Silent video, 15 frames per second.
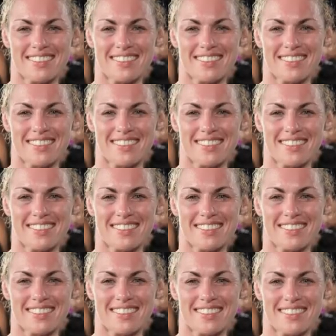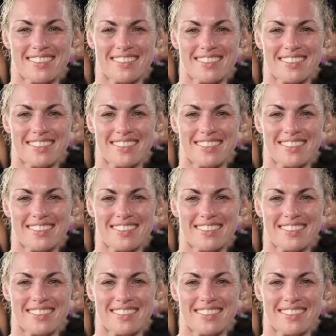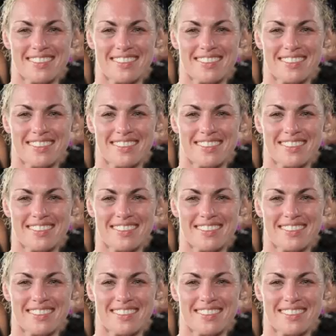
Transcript: This person isn't speaking.